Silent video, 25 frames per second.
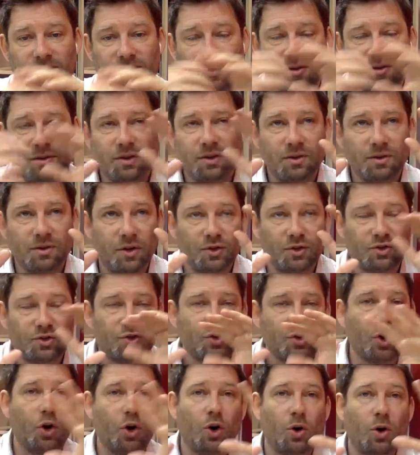the
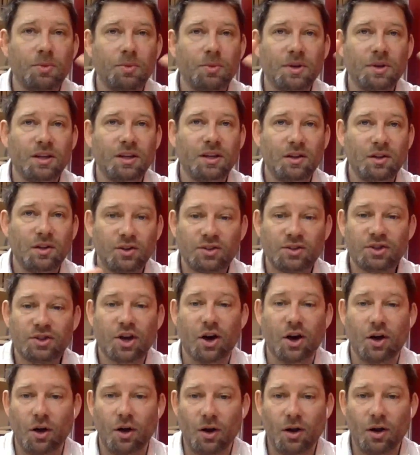storm in the
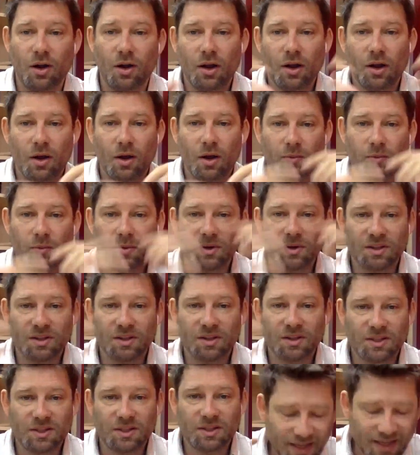skull. He
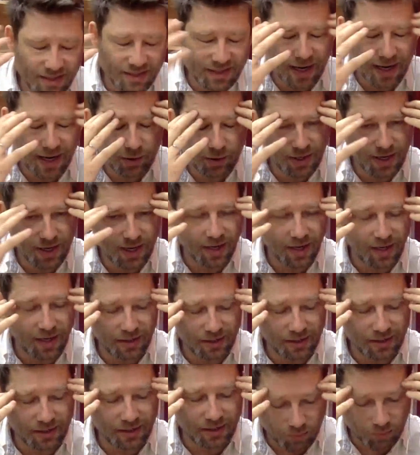spends an entire
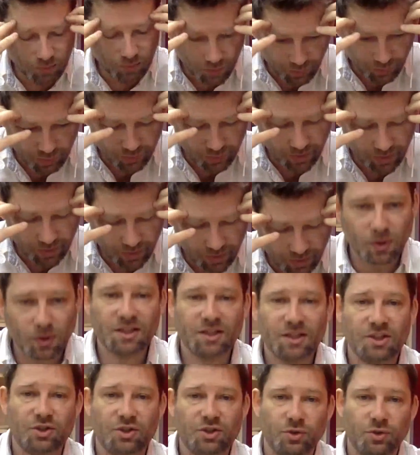night wondering what
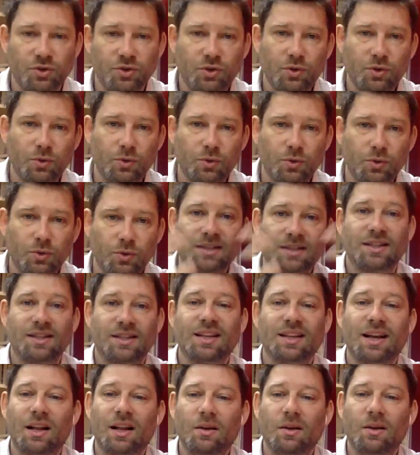he should do, and that's
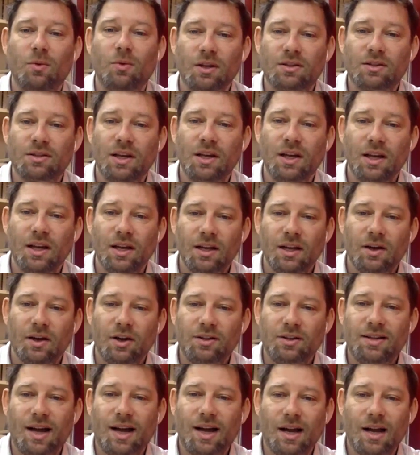exactly what
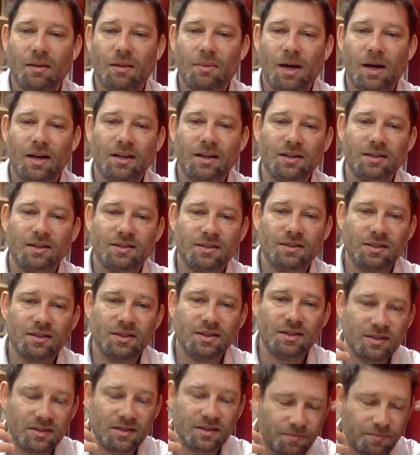the dilemma is.
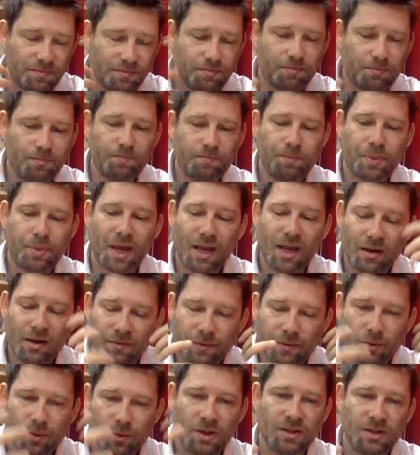It's
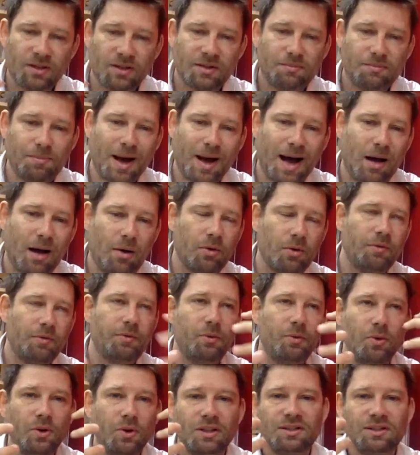painful, it's
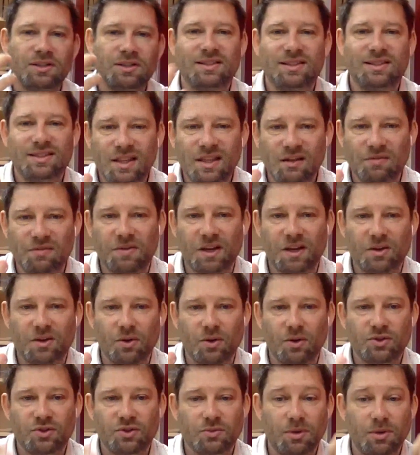powerful, it's
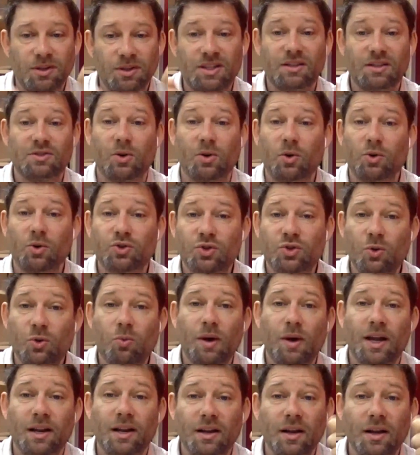difficult, but it's also
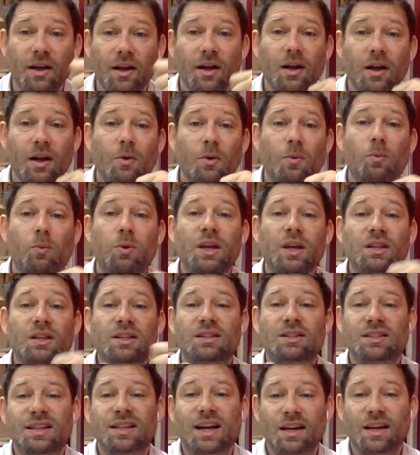when we
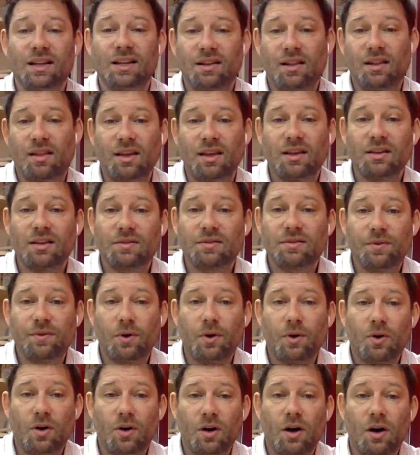decide things
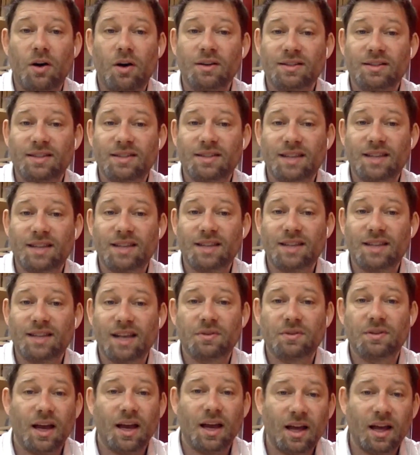for ourselves,
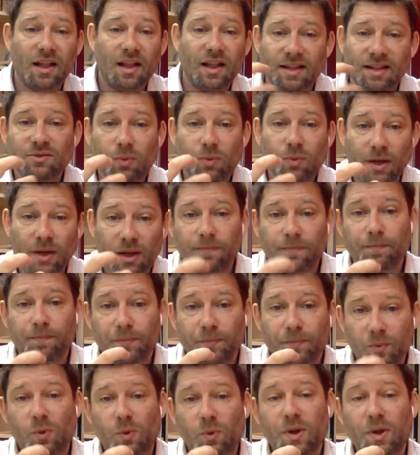and that's when
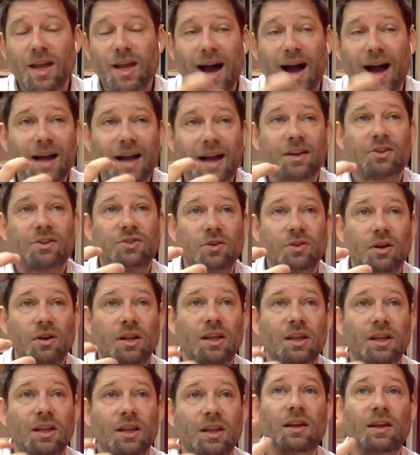we
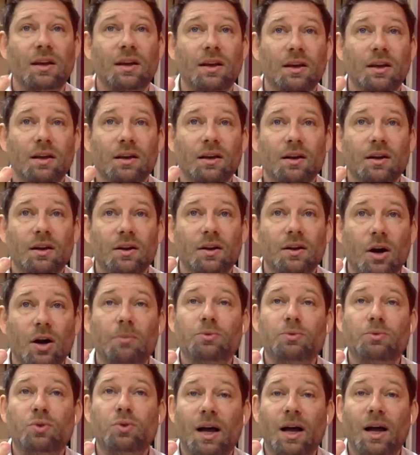actually
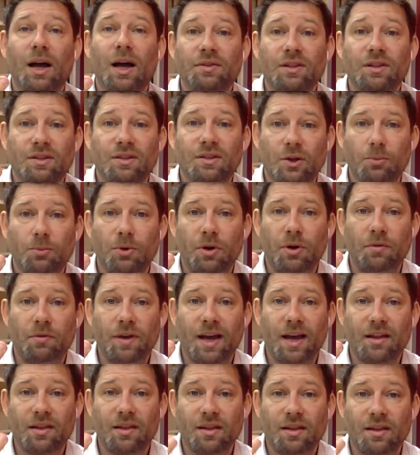come to life in terms of
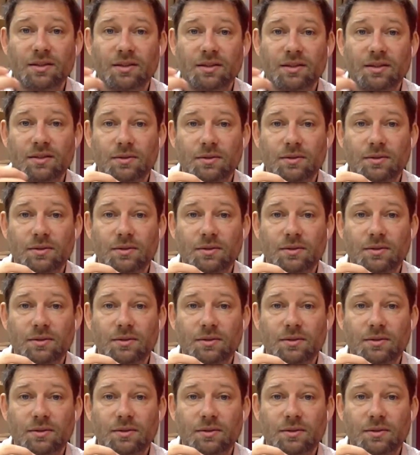ethics.